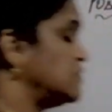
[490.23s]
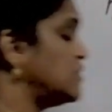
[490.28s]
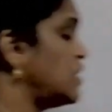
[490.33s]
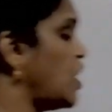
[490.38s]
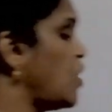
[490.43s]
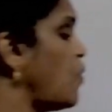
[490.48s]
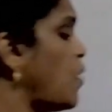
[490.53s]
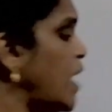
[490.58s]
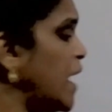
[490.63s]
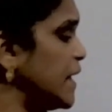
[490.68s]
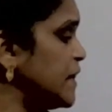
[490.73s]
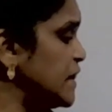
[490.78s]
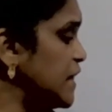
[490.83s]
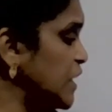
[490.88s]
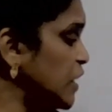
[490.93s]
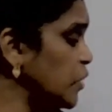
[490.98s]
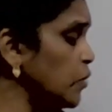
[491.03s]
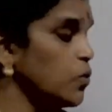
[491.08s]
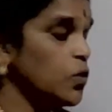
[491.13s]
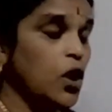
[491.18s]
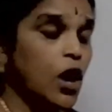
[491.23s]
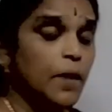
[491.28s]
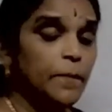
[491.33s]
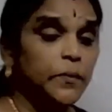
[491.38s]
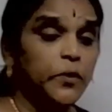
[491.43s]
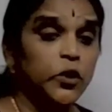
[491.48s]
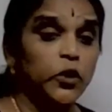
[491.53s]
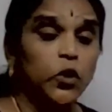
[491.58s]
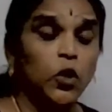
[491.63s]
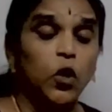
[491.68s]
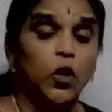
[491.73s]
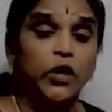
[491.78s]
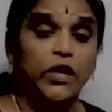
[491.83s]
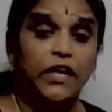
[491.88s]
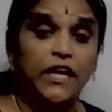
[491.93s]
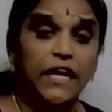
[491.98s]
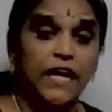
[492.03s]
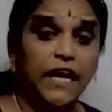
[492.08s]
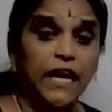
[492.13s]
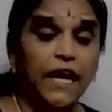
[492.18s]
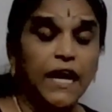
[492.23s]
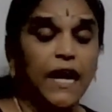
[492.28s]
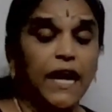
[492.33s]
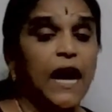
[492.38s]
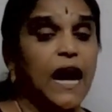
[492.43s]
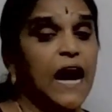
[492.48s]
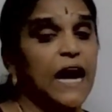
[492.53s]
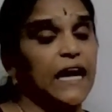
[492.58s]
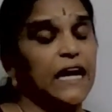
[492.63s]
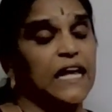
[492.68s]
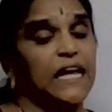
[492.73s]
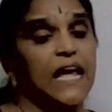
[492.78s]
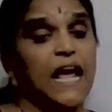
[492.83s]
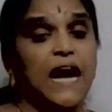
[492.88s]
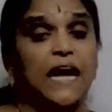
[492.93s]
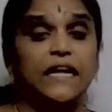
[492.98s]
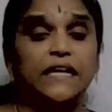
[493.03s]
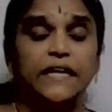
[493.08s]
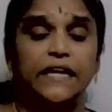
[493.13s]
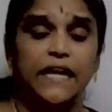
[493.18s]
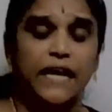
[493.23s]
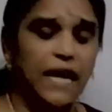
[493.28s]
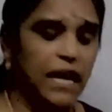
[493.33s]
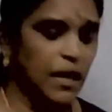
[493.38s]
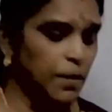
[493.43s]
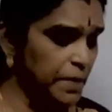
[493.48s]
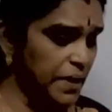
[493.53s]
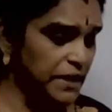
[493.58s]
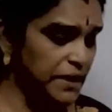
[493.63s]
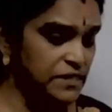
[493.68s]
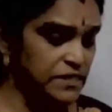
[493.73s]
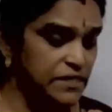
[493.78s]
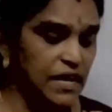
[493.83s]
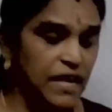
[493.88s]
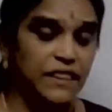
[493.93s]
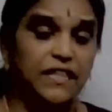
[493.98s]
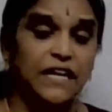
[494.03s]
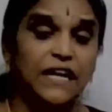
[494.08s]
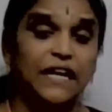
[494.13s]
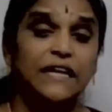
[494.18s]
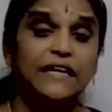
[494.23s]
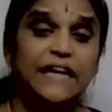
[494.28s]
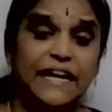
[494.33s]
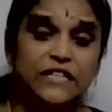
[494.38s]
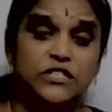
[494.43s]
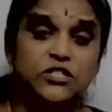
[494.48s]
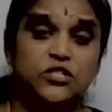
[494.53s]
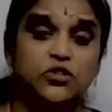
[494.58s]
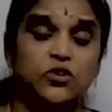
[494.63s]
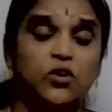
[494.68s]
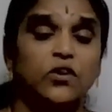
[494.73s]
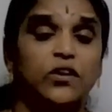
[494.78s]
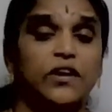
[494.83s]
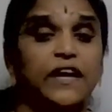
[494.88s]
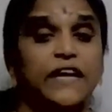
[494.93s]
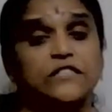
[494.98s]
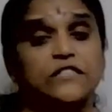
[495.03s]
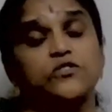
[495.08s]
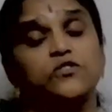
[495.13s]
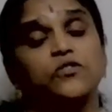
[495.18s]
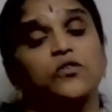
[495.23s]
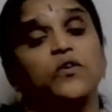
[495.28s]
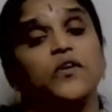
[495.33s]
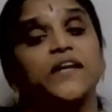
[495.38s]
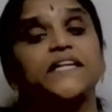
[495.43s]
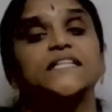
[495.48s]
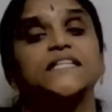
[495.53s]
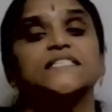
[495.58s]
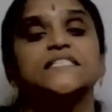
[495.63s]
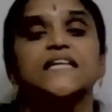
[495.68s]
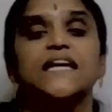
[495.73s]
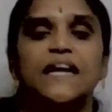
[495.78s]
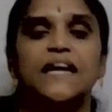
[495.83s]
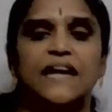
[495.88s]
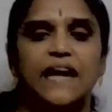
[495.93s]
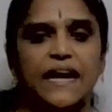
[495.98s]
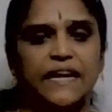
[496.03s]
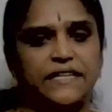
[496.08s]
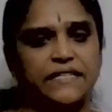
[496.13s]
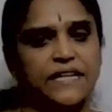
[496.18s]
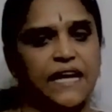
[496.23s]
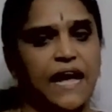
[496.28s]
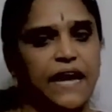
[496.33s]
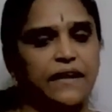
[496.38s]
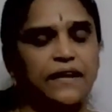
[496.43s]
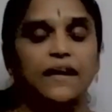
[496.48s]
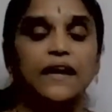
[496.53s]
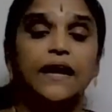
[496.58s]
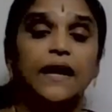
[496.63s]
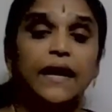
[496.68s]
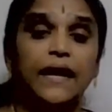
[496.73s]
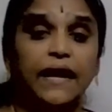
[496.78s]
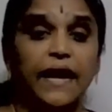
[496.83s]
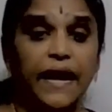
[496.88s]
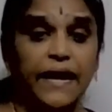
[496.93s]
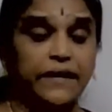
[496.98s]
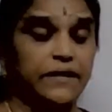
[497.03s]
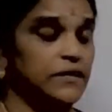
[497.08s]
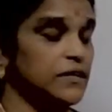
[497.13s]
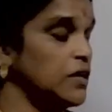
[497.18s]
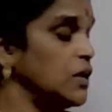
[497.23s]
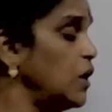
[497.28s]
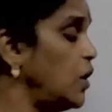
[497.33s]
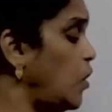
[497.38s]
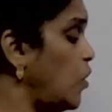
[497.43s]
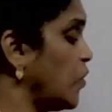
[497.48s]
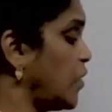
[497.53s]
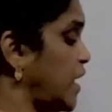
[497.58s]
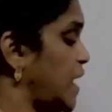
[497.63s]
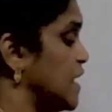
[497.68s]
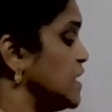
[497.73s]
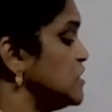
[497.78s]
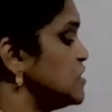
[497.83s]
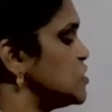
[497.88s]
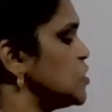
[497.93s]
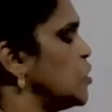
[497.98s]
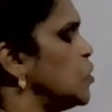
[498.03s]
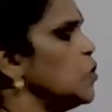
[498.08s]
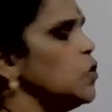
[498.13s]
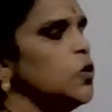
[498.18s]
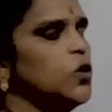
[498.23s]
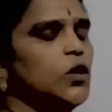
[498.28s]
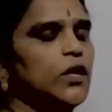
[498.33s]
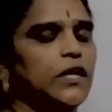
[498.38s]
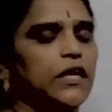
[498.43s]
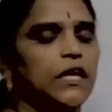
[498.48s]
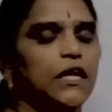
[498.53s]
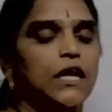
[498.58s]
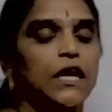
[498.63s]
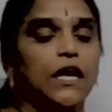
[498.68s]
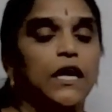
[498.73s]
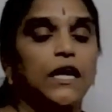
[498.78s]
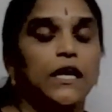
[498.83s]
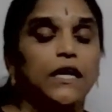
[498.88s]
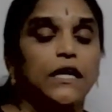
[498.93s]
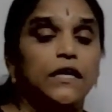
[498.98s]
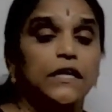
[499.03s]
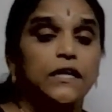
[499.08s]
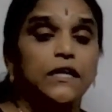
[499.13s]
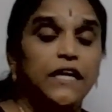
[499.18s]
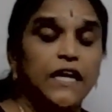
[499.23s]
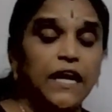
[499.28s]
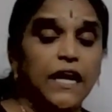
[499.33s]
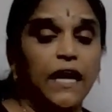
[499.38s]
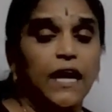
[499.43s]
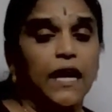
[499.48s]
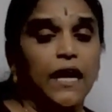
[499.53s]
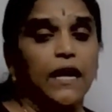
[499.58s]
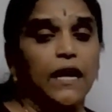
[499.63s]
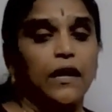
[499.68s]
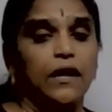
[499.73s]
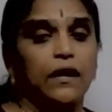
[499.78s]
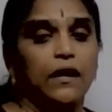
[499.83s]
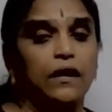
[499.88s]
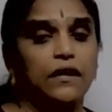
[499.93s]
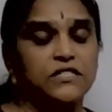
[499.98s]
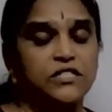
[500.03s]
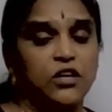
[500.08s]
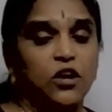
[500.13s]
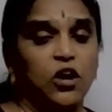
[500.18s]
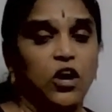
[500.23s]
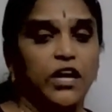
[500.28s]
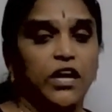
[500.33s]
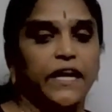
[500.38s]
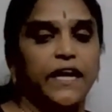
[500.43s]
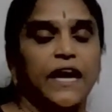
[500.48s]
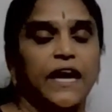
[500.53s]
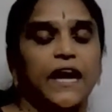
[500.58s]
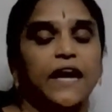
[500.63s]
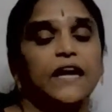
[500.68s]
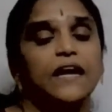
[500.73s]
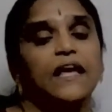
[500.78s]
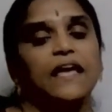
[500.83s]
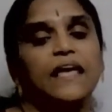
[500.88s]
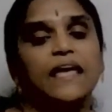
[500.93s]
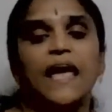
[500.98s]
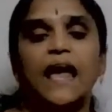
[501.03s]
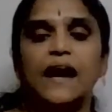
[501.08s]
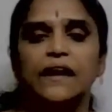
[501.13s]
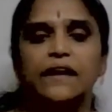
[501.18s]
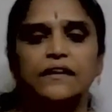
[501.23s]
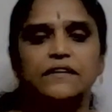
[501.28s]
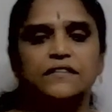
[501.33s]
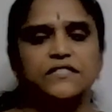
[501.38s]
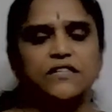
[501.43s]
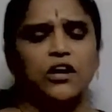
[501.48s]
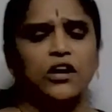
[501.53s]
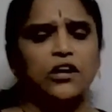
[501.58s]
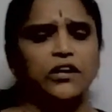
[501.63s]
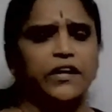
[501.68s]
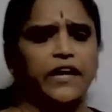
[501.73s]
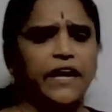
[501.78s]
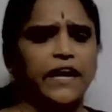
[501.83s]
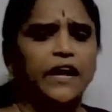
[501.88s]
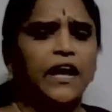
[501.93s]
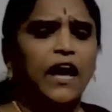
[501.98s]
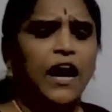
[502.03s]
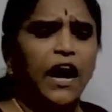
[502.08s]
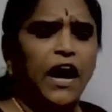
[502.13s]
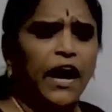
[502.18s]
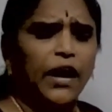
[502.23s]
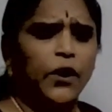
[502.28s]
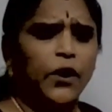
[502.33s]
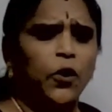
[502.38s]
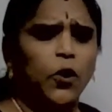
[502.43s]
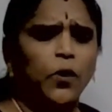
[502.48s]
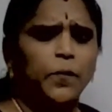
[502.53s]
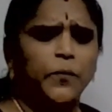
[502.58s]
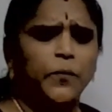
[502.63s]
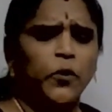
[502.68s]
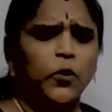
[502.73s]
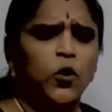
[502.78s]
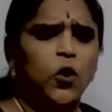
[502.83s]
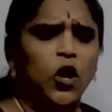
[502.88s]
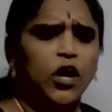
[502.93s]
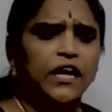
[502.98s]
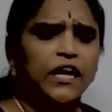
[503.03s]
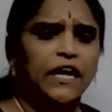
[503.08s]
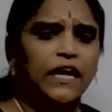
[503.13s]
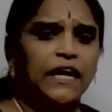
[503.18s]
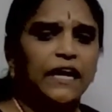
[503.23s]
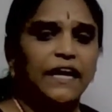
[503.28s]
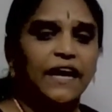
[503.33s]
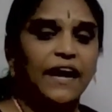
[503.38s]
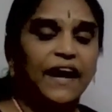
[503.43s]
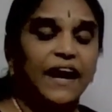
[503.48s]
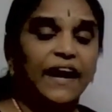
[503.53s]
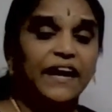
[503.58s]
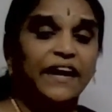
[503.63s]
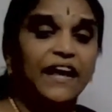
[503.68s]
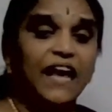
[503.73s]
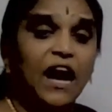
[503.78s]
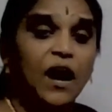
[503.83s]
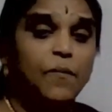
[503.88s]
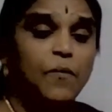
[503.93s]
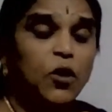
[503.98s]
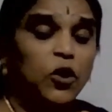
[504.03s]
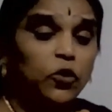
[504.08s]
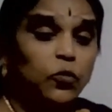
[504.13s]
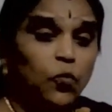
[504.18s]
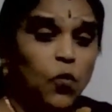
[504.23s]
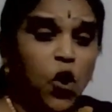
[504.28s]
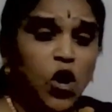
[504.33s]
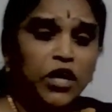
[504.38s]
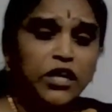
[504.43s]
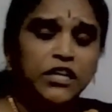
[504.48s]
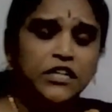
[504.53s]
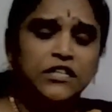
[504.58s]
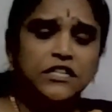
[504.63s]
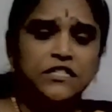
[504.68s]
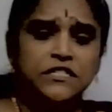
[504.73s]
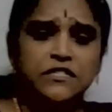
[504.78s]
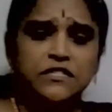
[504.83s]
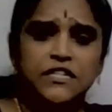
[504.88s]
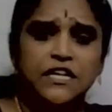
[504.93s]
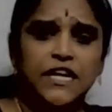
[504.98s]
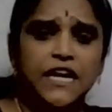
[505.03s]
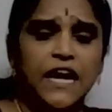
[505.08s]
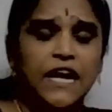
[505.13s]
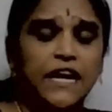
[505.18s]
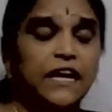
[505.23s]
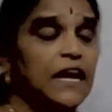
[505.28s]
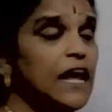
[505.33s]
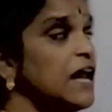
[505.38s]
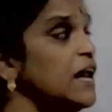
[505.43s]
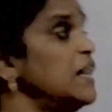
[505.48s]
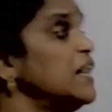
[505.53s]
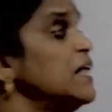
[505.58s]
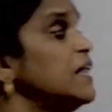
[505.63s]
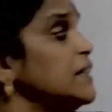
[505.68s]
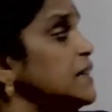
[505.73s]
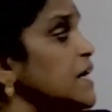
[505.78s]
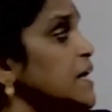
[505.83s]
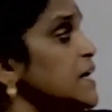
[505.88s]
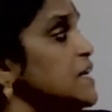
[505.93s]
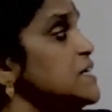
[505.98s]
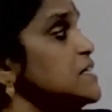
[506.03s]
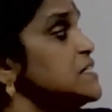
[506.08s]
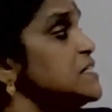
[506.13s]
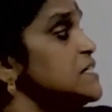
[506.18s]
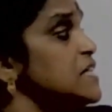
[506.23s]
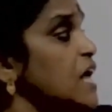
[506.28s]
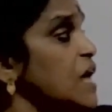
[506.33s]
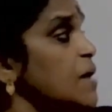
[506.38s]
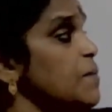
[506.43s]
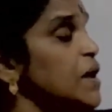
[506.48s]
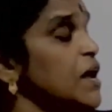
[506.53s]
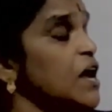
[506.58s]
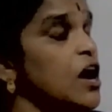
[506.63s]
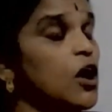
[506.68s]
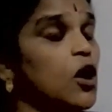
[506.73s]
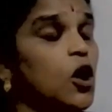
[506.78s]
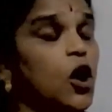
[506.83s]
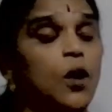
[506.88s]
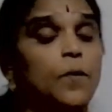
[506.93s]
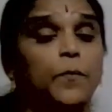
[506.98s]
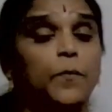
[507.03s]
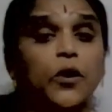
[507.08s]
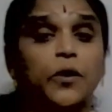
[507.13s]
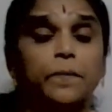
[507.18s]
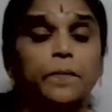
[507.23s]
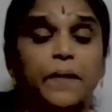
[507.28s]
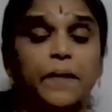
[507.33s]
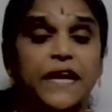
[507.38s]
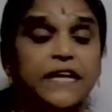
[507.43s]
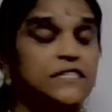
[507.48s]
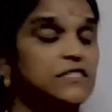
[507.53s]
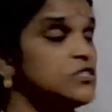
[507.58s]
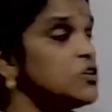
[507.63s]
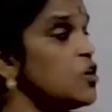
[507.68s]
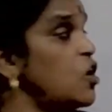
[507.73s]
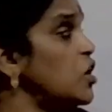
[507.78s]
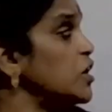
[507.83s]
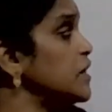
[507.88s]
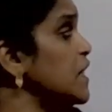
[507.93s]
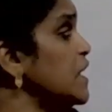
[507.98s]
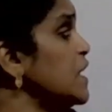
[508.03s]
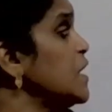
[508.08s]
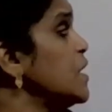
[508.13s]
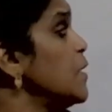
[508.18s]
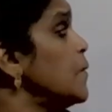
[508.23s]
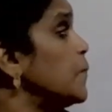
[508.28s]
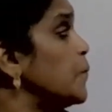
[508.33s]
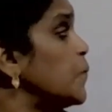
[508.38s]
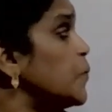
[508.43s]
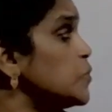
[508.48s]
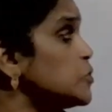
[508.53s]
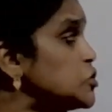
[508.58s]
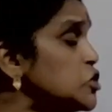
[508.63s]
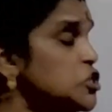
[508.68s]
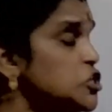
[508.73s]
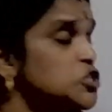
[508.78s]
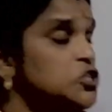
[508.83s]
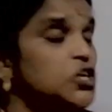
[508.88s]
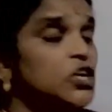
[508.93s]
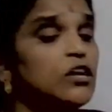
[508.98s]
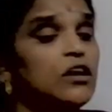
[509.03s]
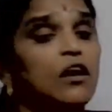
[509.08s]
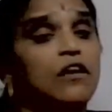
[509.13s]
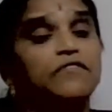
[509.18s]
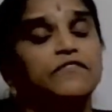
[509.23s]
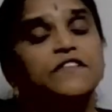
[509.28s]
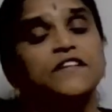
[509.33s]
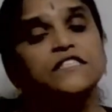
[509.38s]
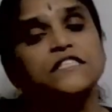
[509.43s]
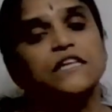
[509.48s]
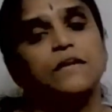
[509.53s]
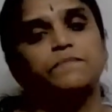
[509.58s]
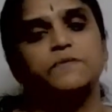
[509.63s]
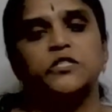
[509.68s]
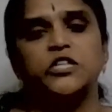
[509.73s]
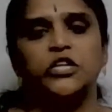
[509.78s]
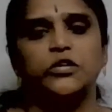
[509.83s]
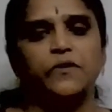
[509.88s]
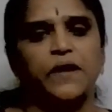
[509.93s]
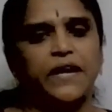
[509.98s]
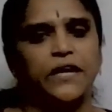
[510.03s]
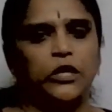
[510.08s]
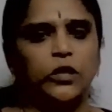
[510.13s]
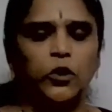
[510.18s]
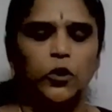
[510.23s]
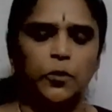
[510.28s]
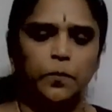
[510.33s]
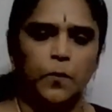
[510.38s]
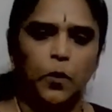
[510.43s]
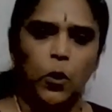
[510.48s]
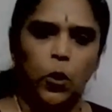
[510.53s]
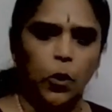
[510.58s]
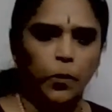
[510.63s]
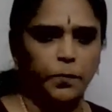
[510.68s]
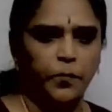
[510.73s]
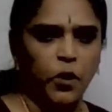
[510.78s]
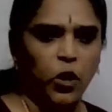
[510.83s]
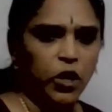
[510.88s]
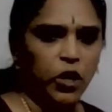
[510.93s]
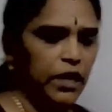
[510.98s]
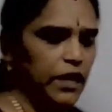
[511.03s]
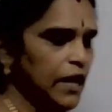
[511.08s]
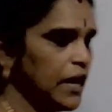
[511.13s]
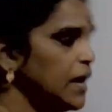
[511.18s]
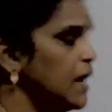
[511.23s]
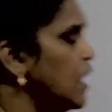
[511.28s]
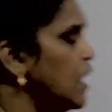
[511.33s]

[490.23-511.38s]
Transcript: Now I think you come to know D and L. D means nothing. Dextro, it is a right hand. Right. Okay. So here D glyceraldehyde, L glyceraldehyde. I hope you got a clear idea about what it is D and L. That is naming a compound based on the position of the substituent group. Hope you're clear.